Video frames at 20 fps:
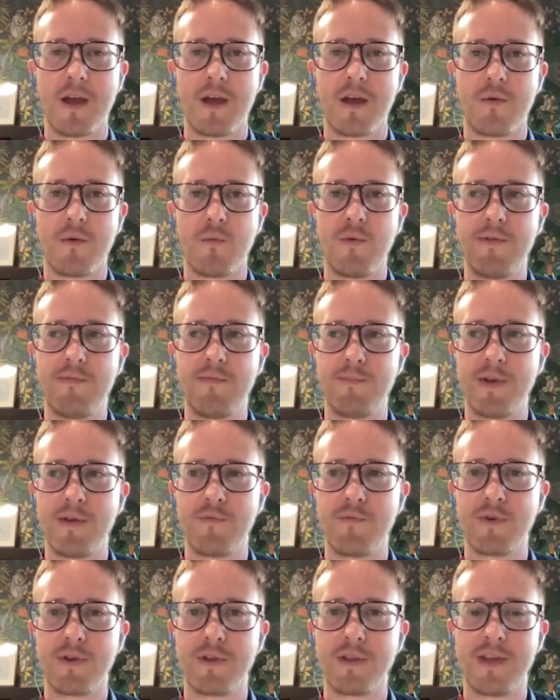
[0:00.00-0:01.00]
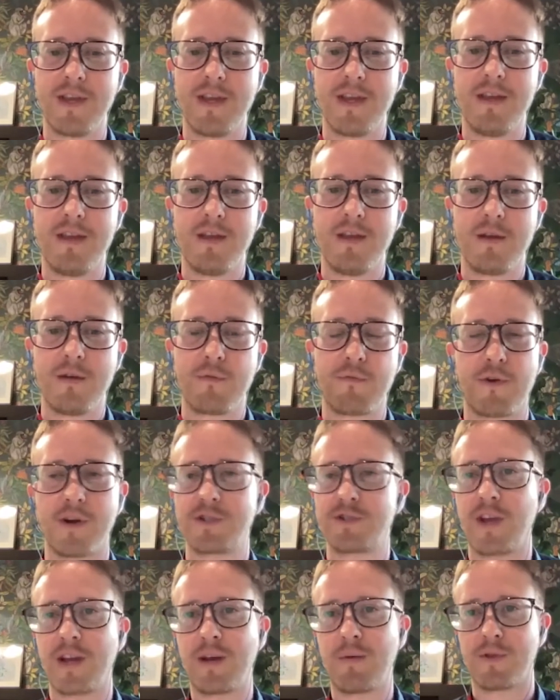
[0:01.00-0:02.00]
we've been really
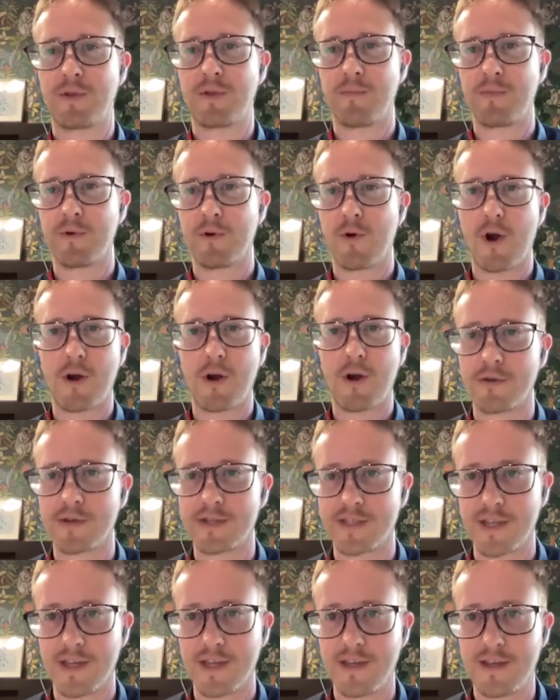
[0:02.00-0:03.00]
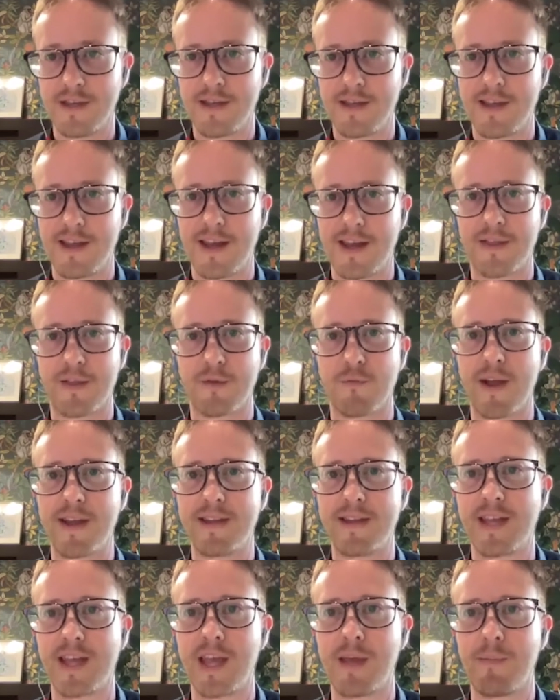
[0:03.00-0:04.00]
frustrated with the bureaucracy and the
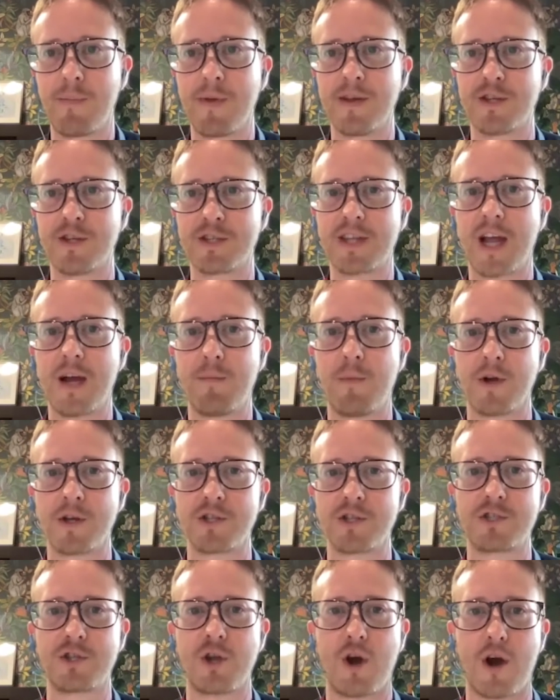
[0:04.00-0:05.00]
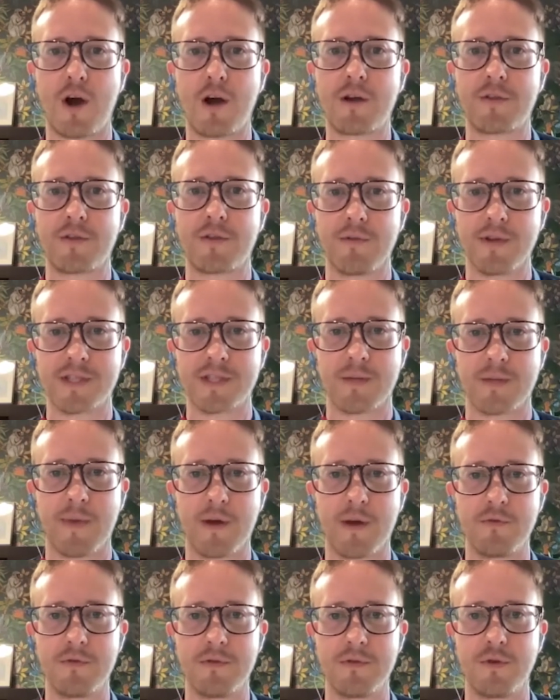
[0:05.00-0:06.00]
red tape and just how much talk there is
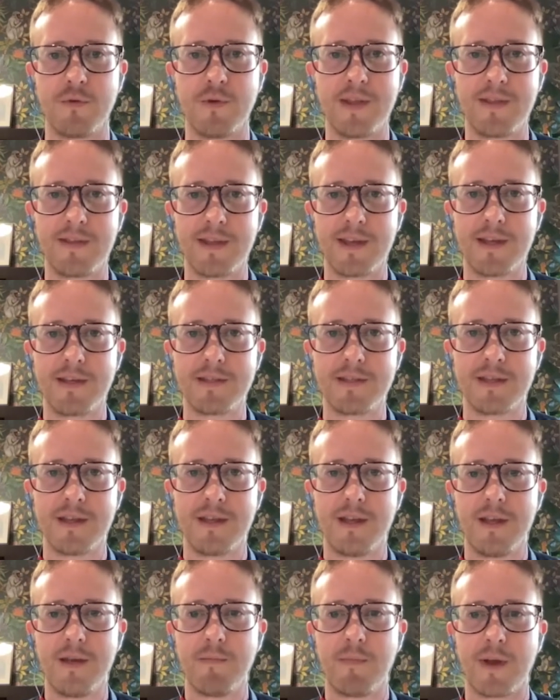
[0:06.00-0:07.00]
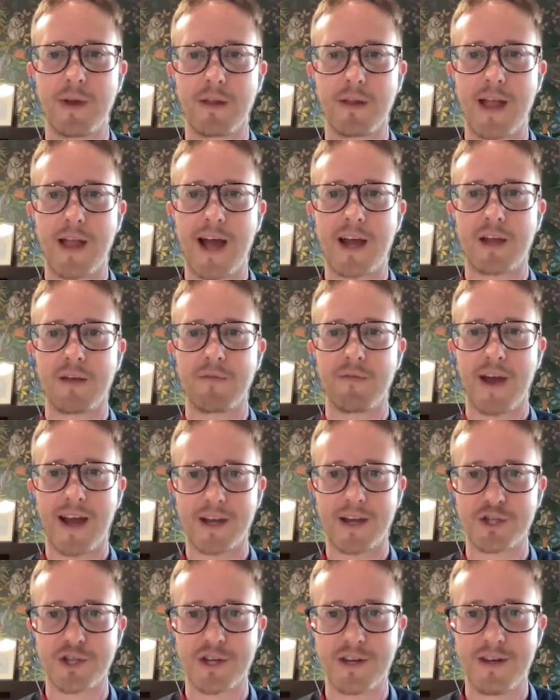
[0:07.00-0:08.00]
about doing things, but a lack of
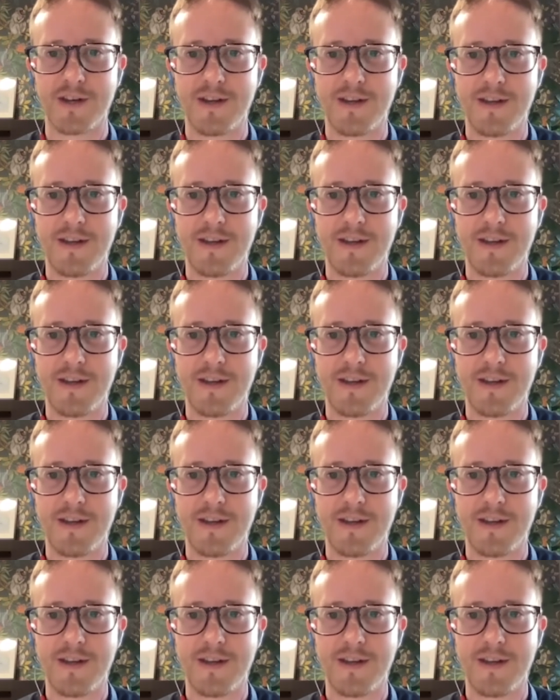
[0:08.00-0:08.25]
action.